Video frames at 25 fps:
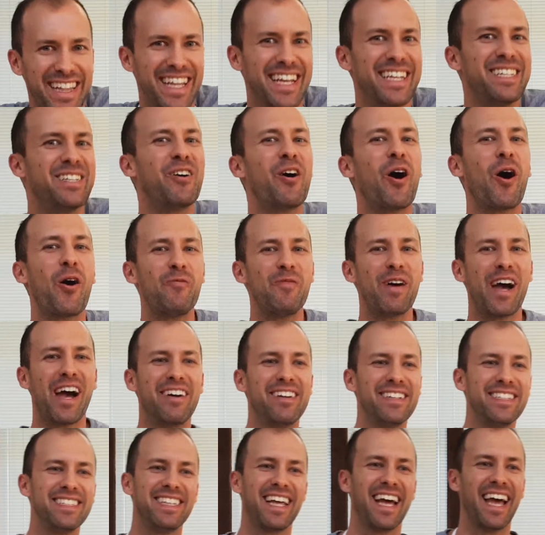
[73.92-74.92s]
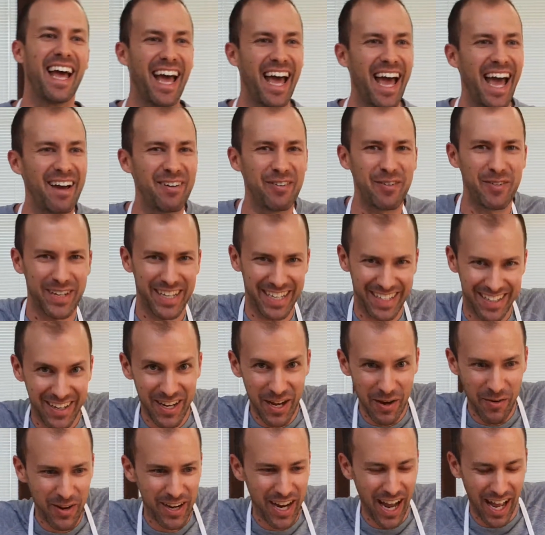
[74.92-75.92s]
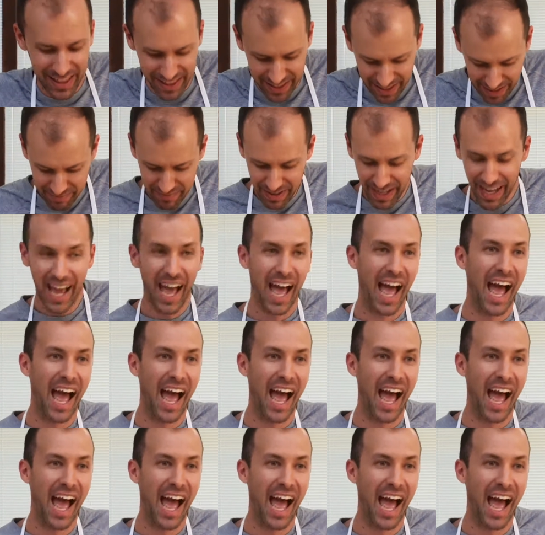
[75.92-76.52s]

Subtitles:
strawberries, and then we cut them,